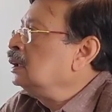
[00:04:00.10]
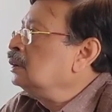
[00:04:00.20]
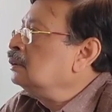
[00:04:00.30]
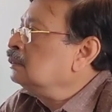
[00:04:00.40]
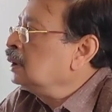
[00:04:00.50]

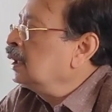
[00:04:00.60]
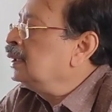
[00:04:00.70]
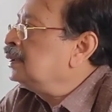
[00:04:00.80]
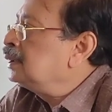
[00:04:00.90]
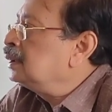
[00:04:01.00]
we
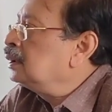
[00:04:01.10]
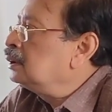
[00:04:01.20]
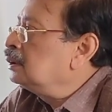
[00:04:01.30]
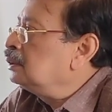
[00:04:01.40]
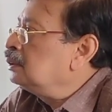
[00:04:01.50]
get
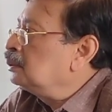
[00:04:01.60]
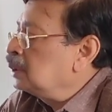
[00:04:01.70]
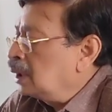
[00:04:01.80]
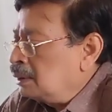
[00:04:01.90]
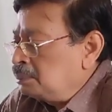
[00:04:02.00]
the
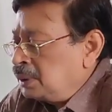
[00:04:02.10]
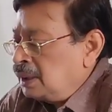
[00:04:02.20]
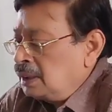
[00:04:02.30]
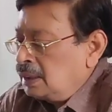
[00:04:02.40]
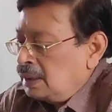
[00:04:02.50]
total
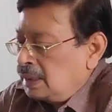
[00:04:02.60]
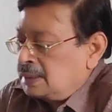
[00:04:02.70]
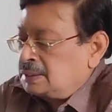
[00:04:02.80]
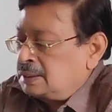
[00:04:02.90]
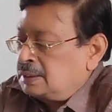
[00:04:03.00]
free
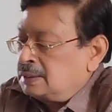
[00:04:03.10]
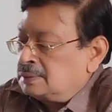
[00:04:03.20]
acidity.